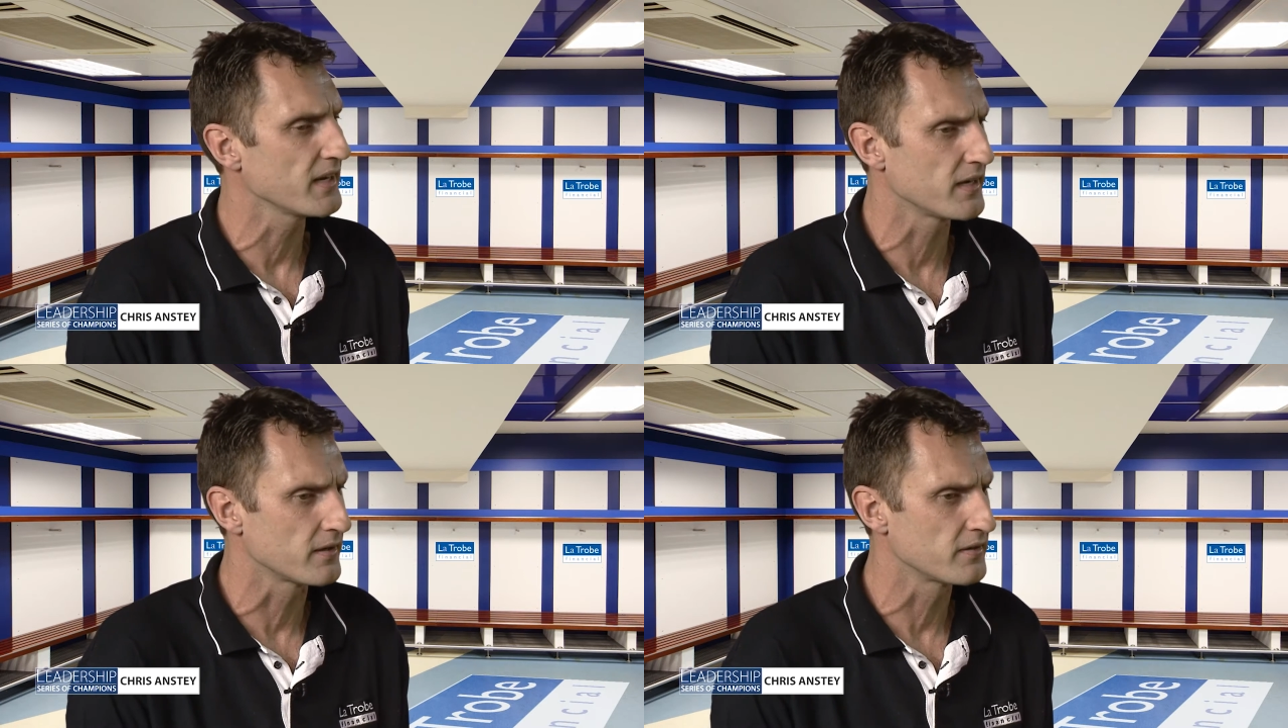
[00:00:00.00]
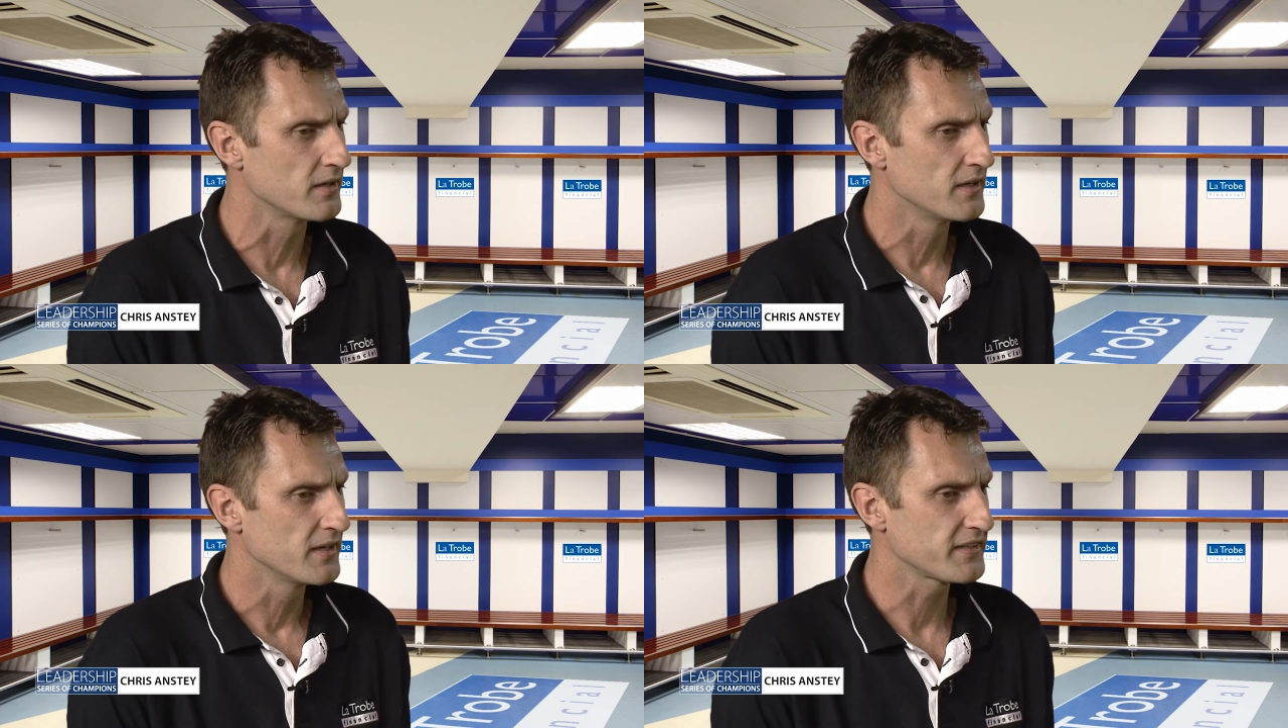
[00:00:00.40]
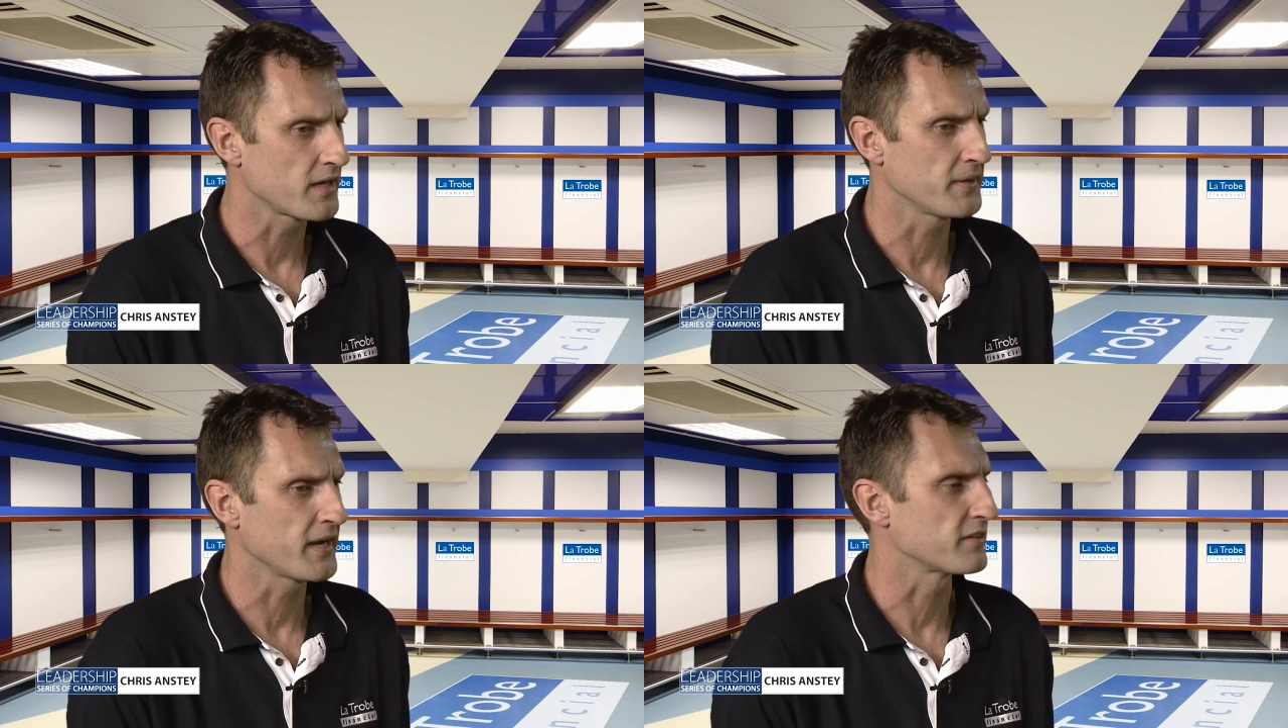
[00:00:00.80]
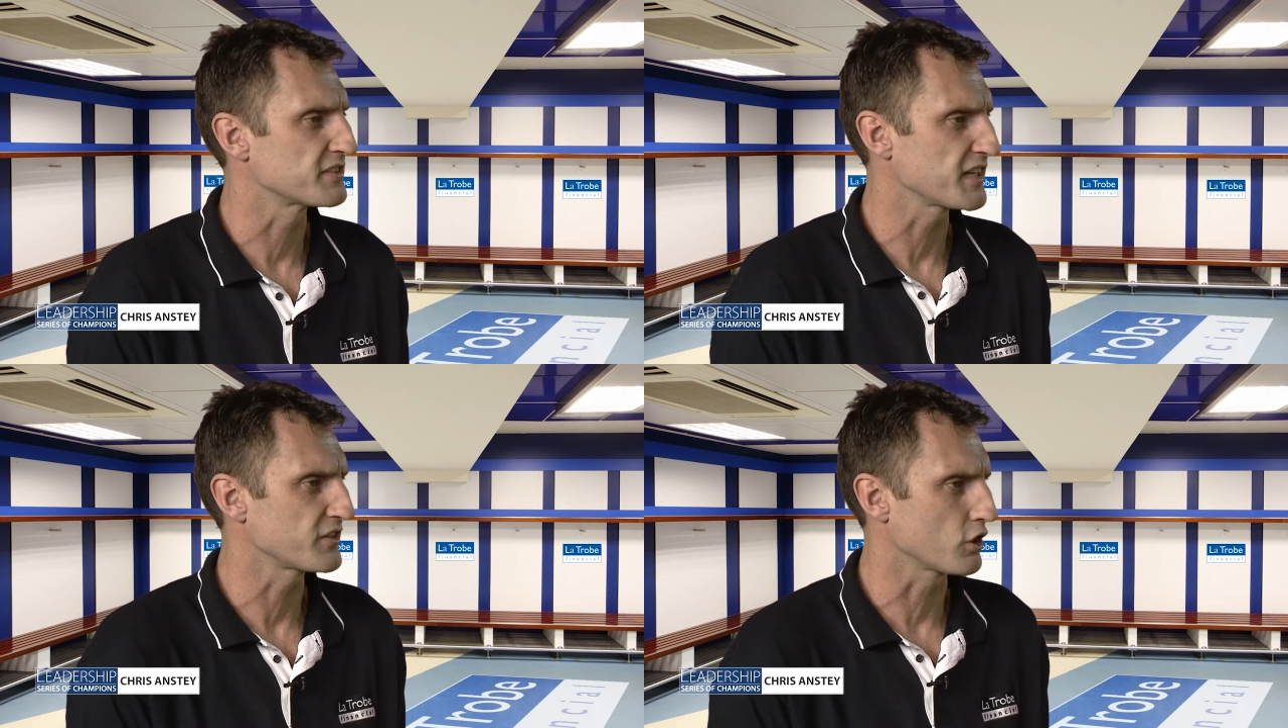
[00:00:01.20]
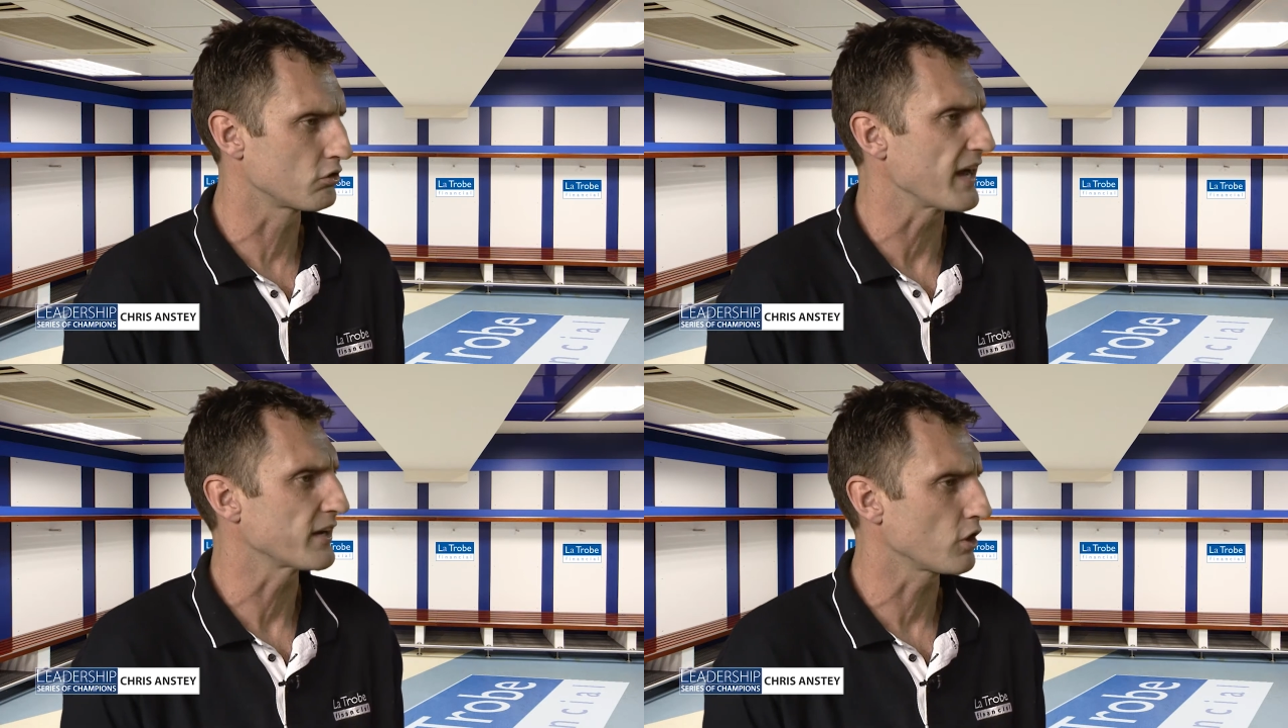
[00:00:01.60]
and coming out of such a
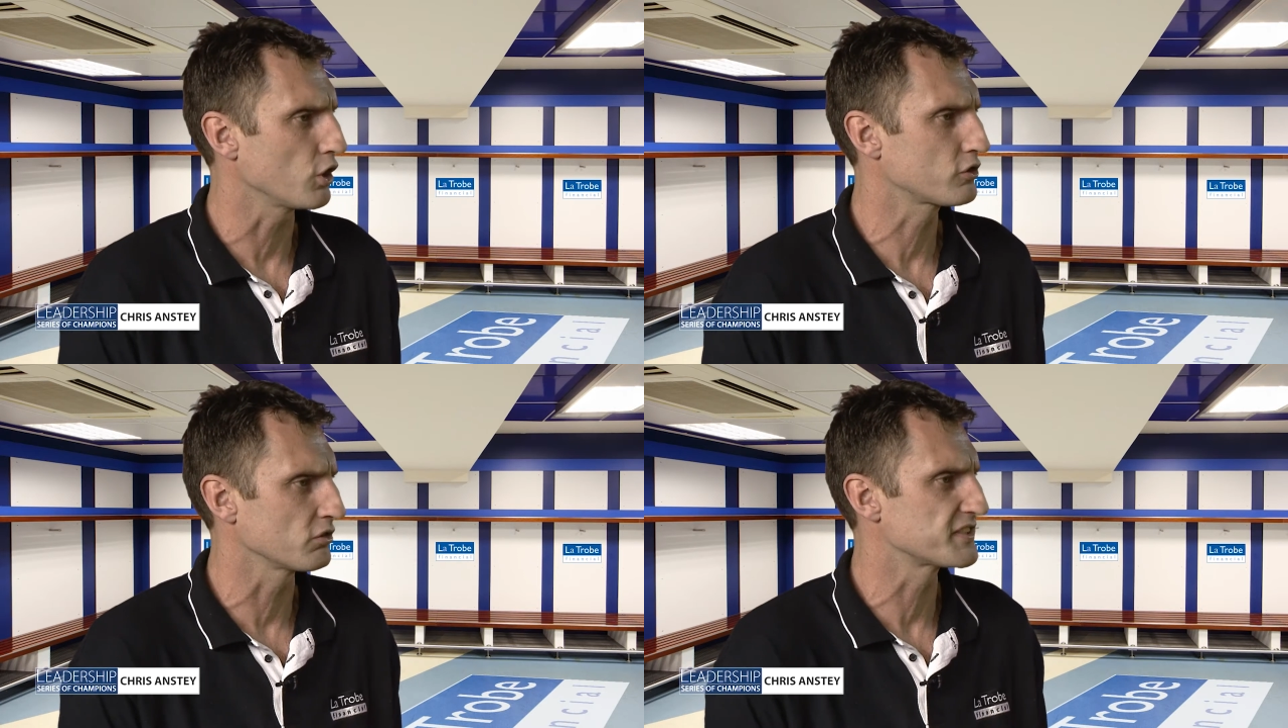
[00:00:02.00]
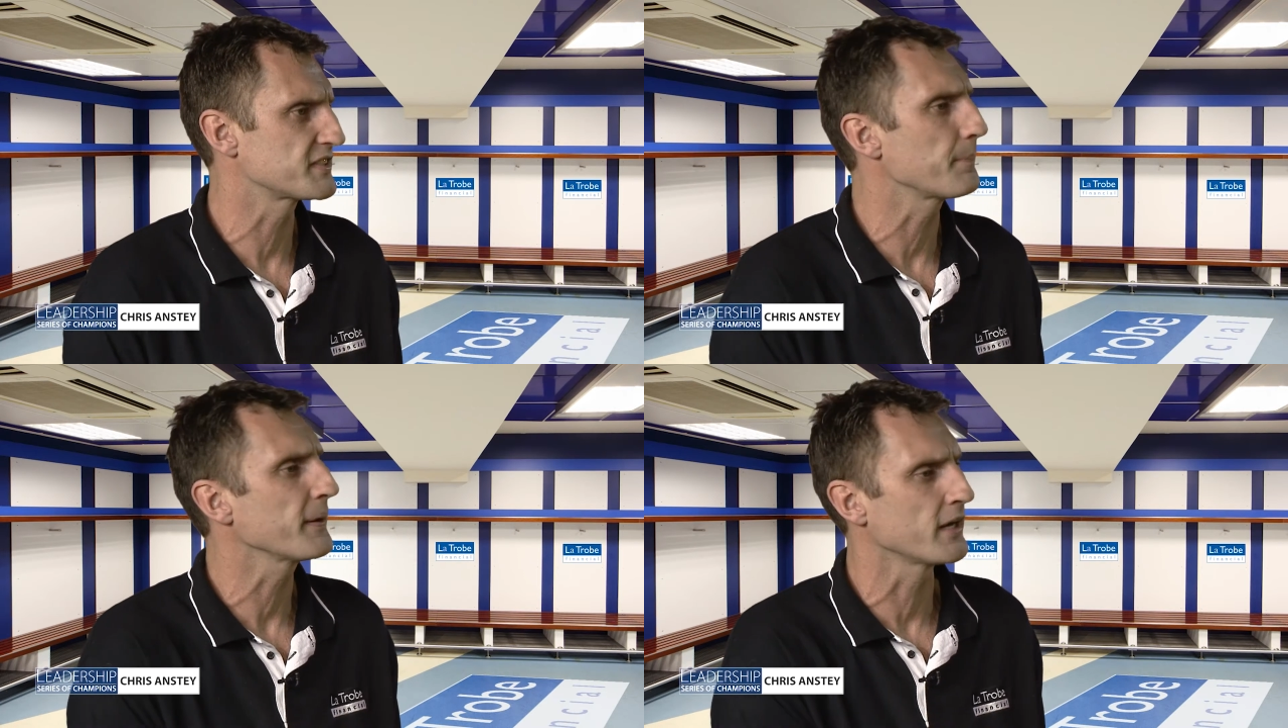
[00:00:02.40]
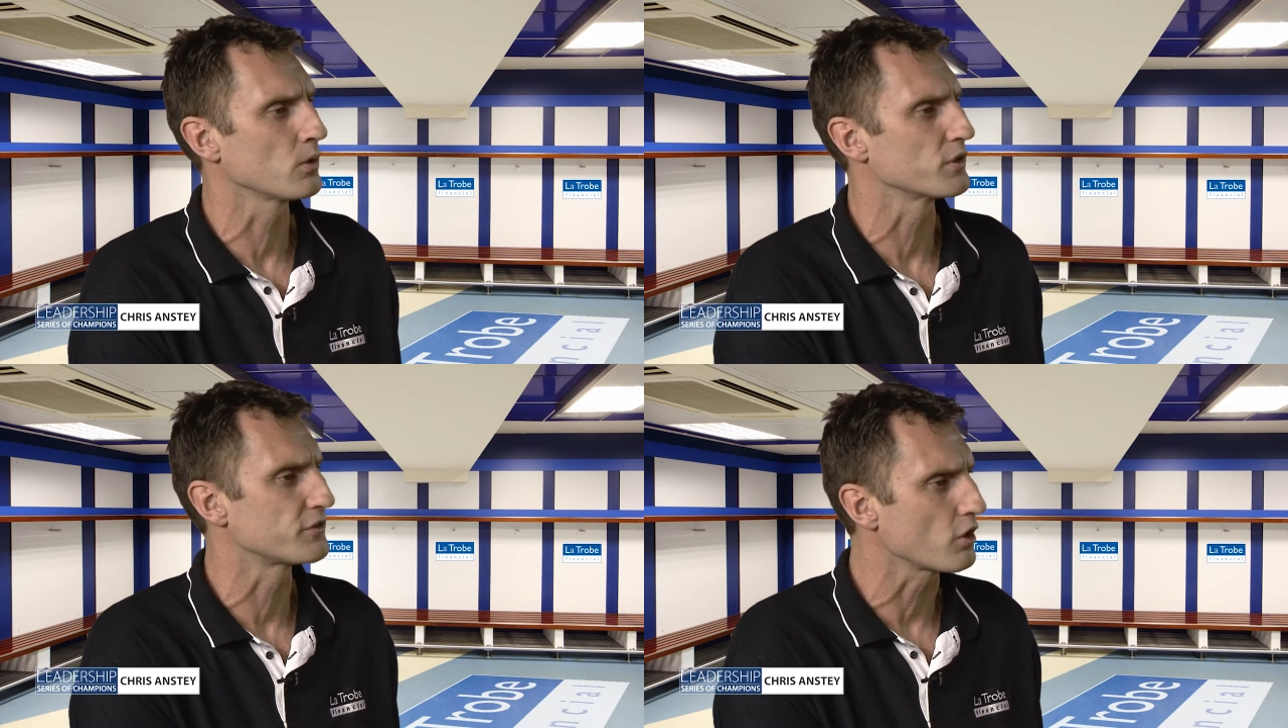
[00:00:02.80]
great culture and stepping into a